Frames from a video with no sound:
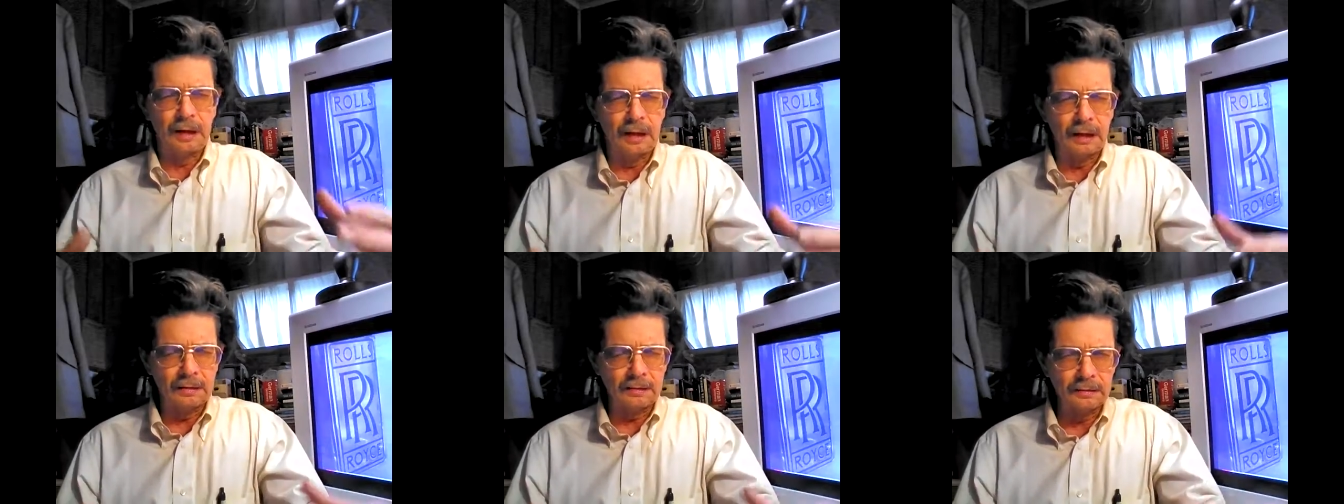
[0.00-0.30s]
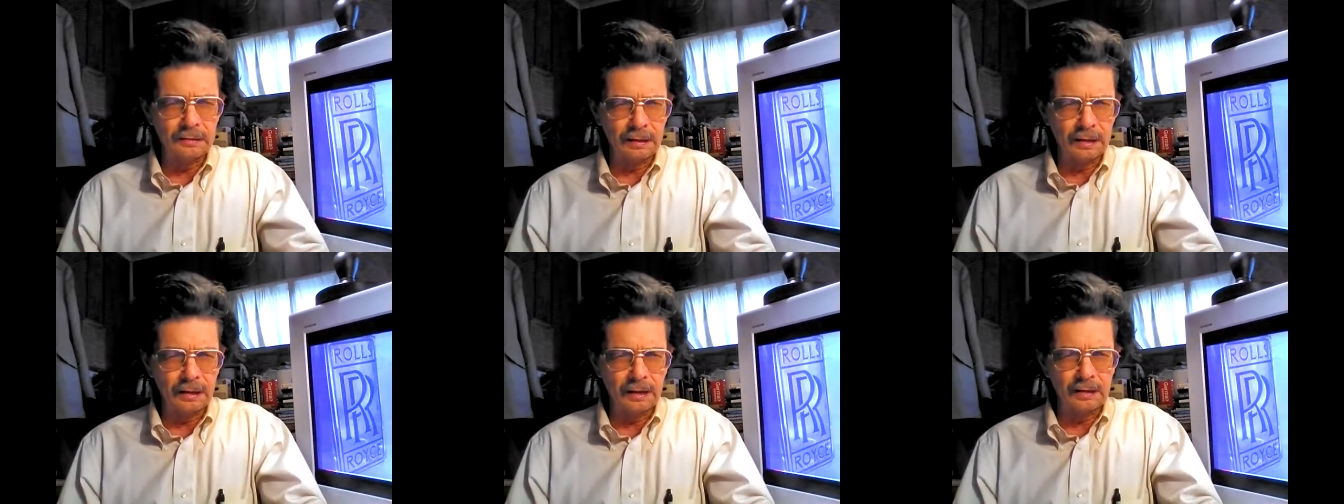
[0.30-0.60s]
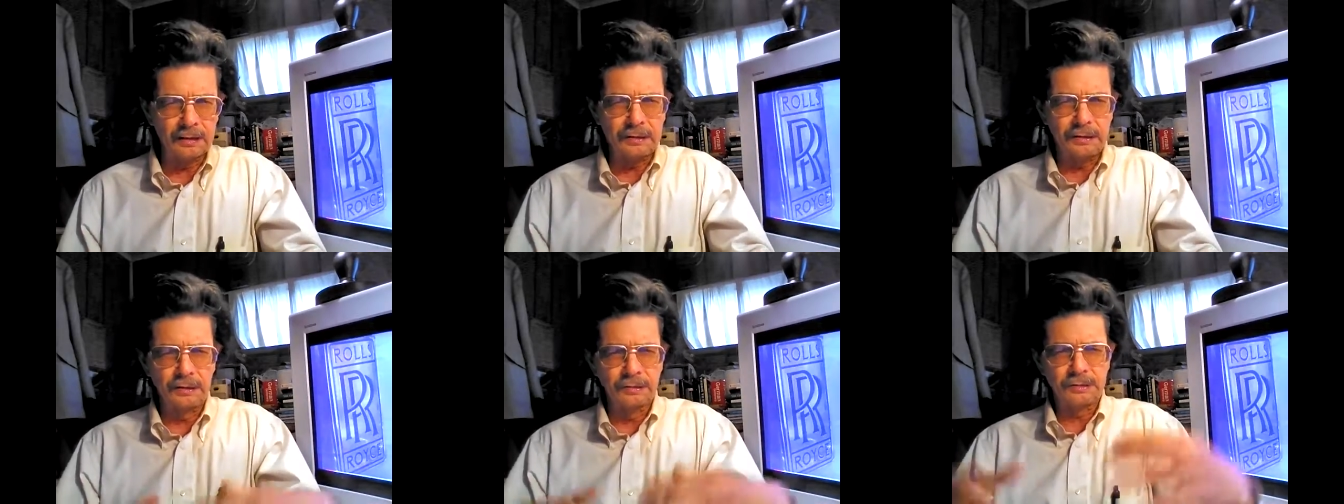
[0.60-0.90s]

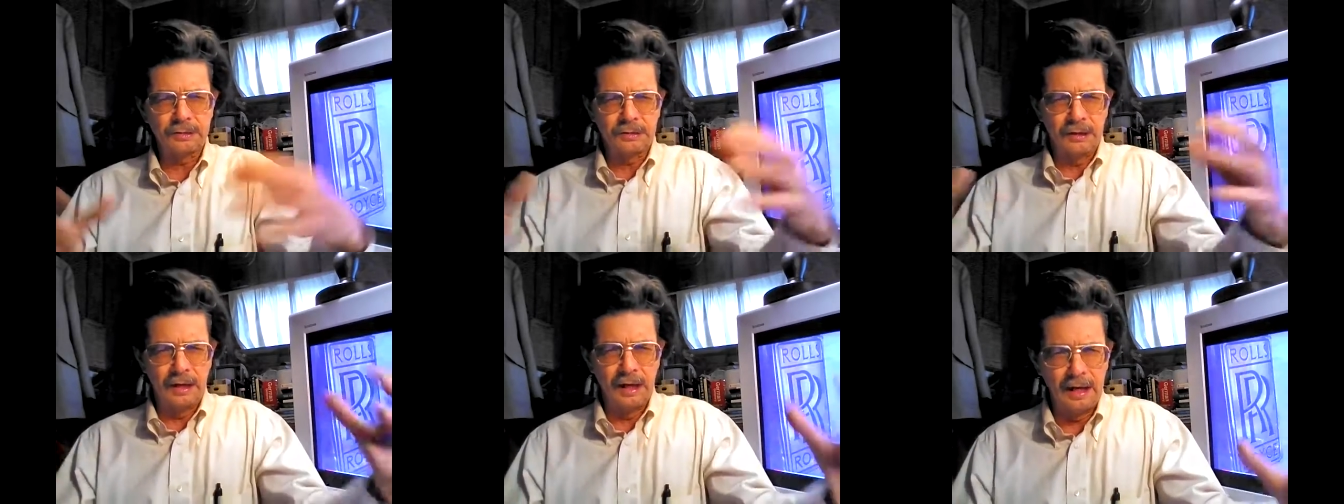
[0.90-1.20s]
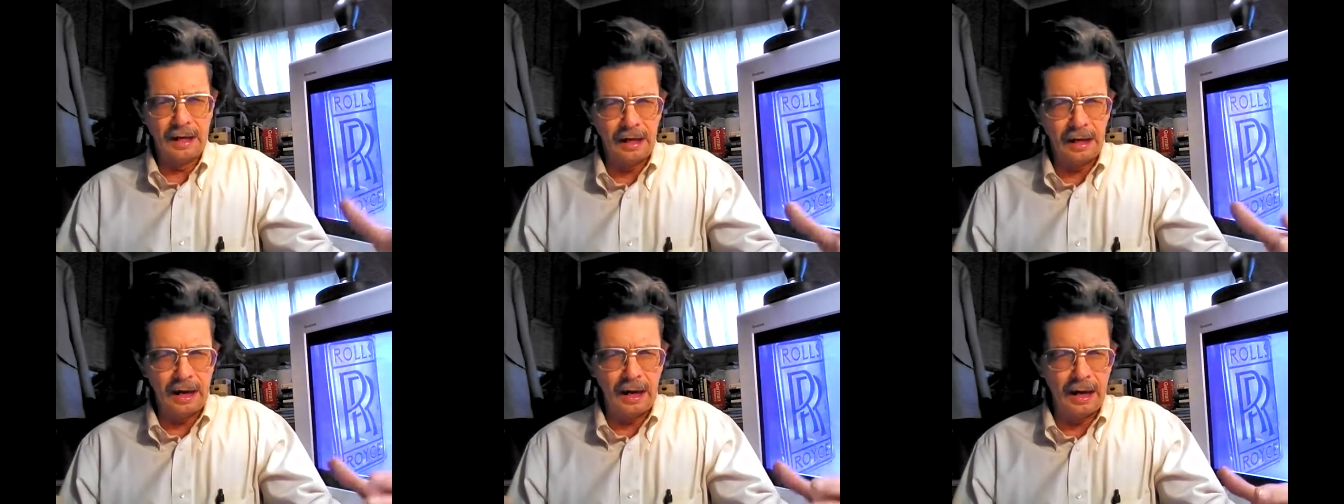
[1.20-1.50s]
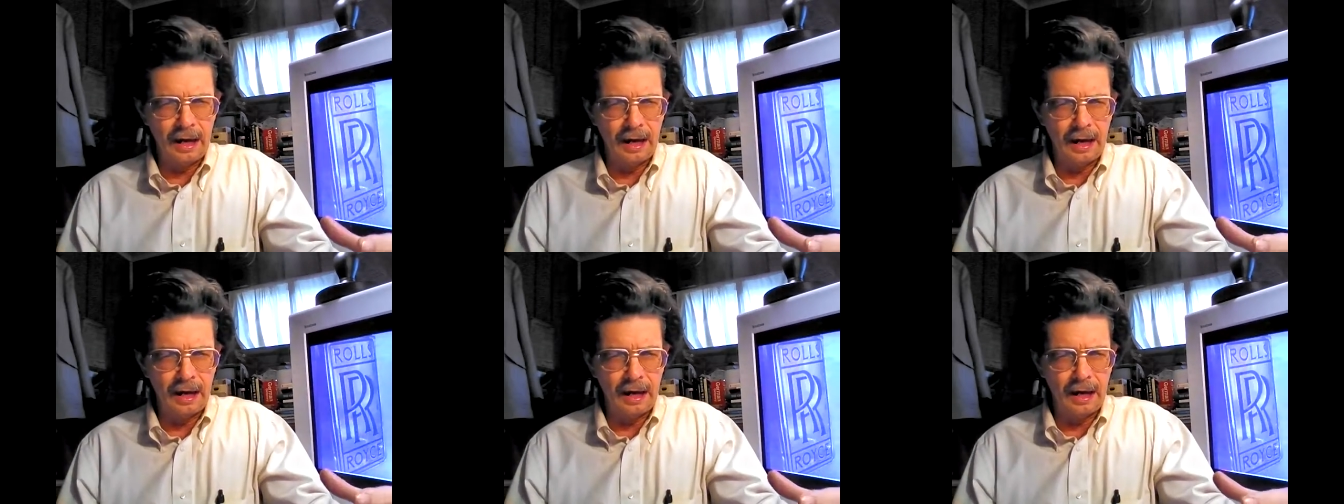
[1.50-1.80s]
artwork, your
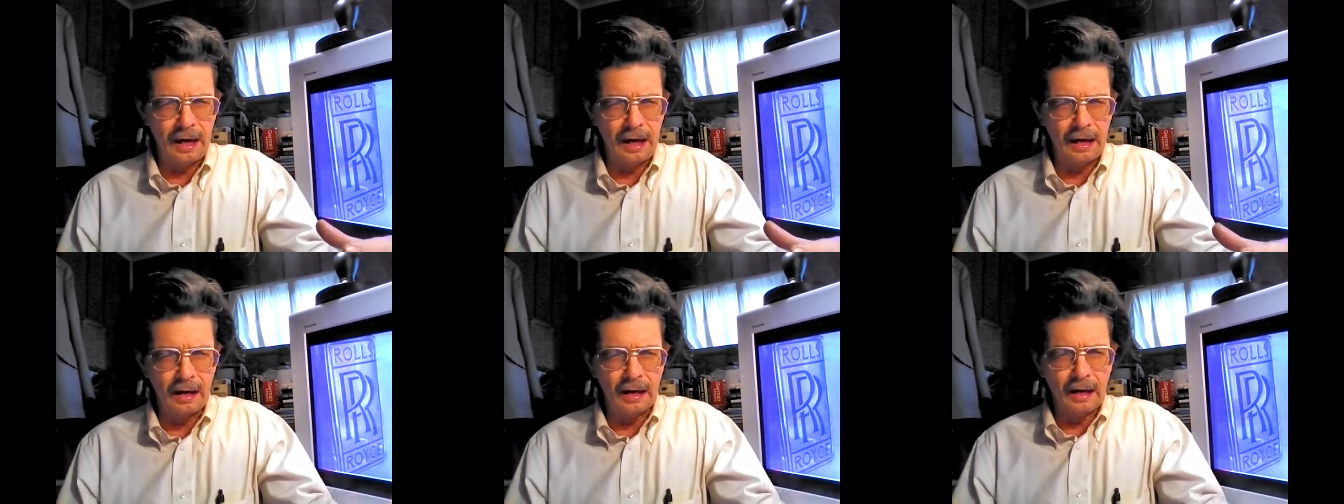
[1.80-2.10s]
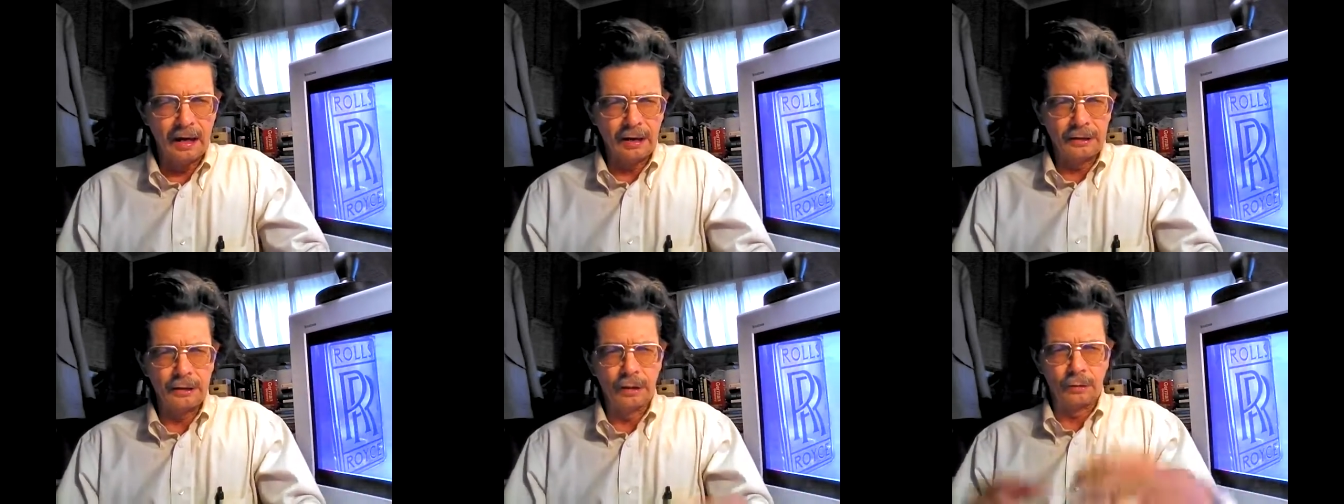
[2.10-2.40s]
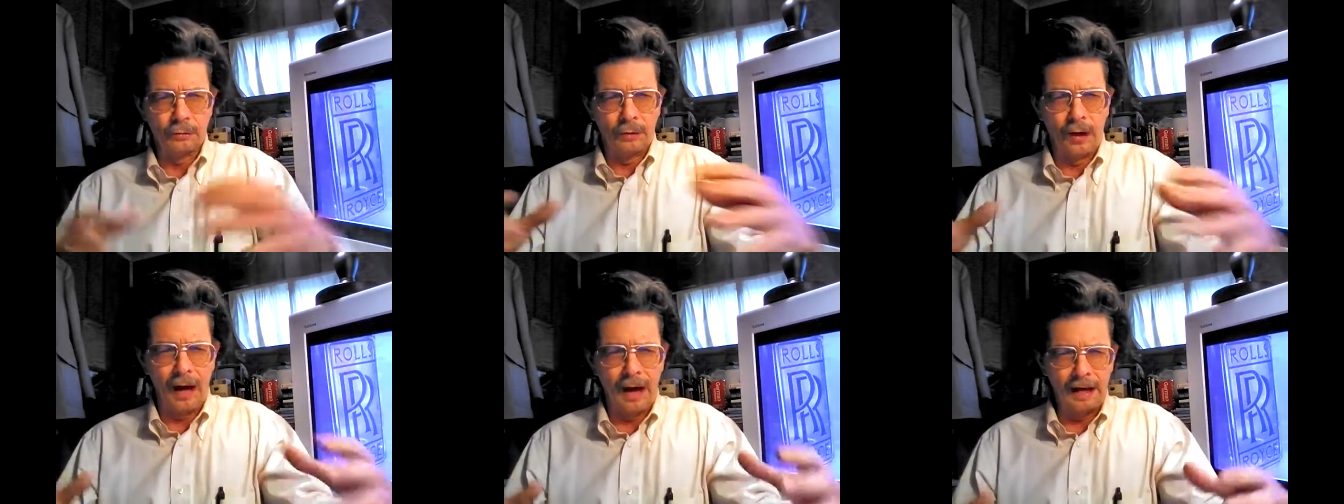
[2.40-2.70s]
singing, your
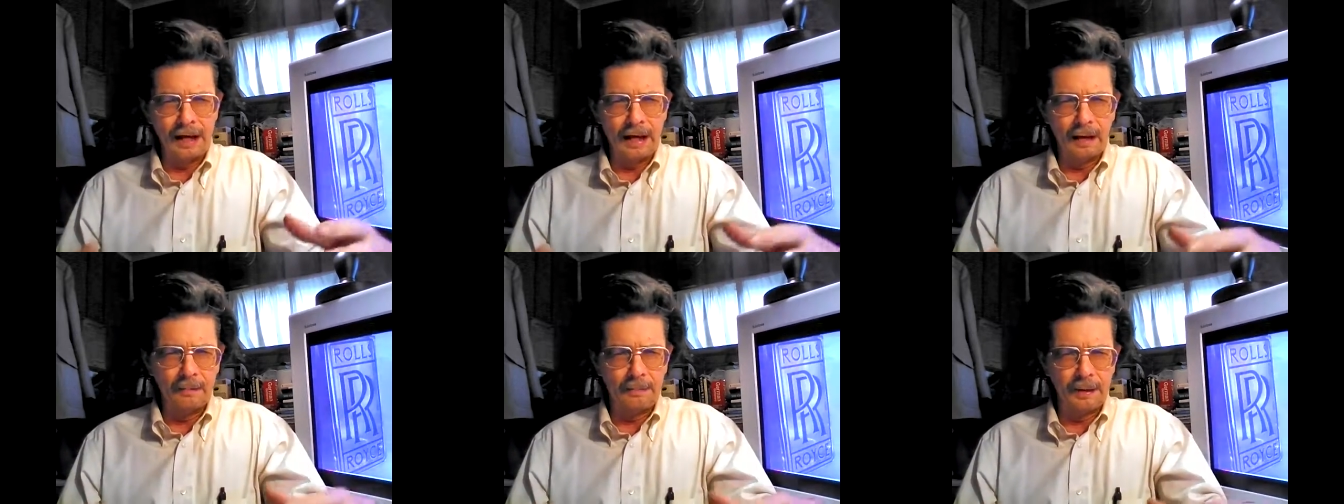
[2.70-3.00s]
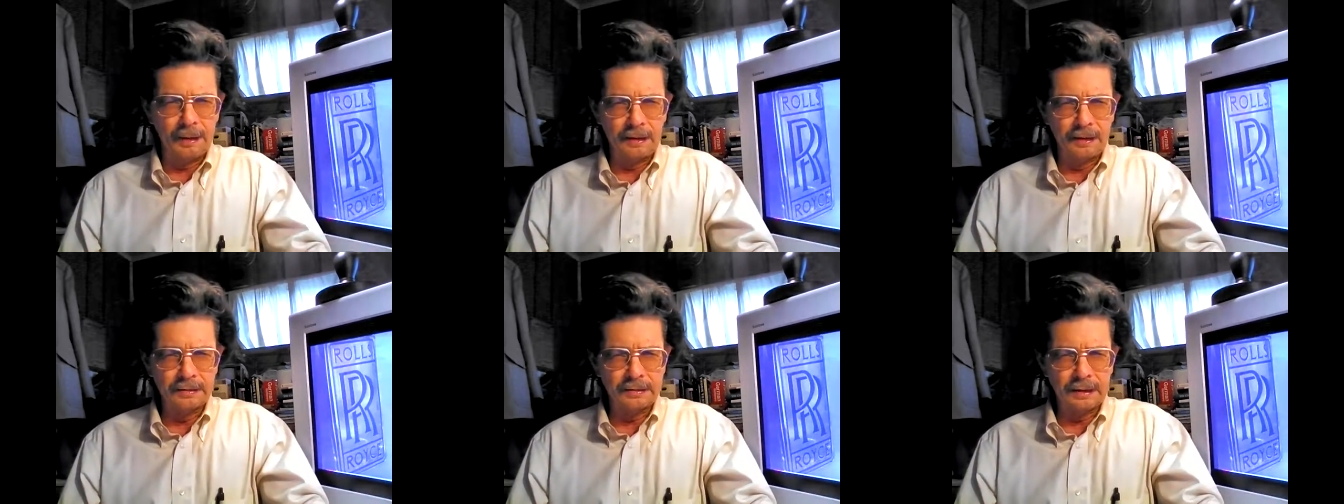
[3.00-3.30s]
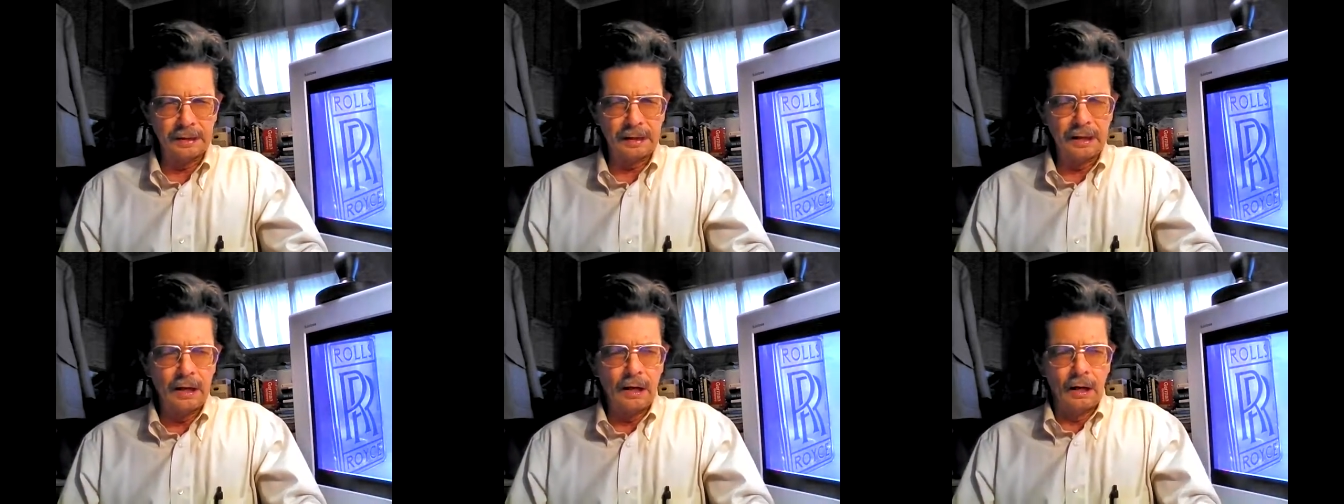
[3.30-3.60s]
writing
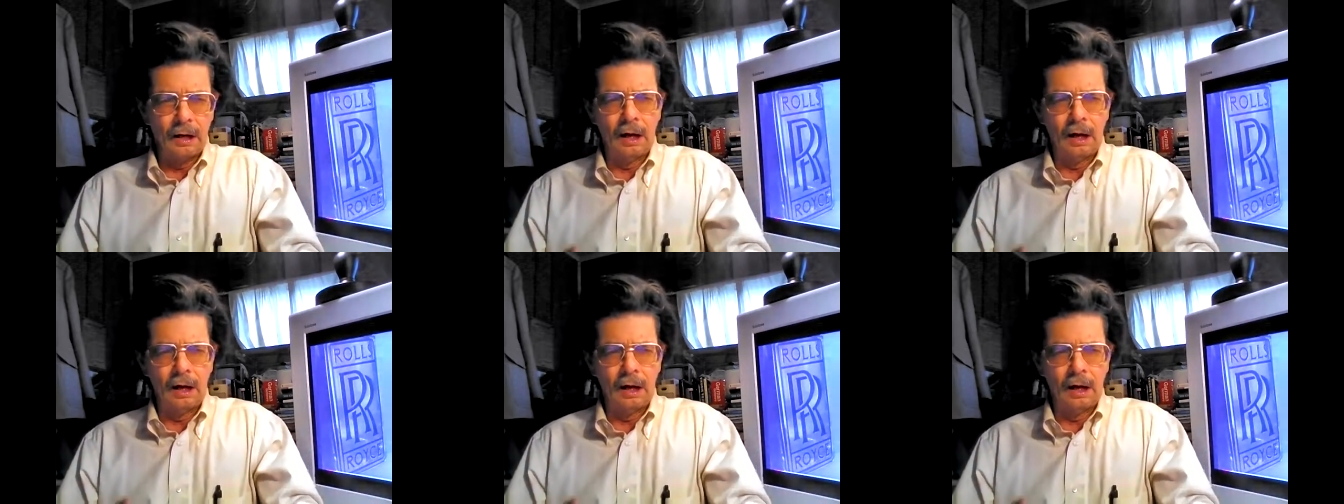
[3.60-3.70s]
ability,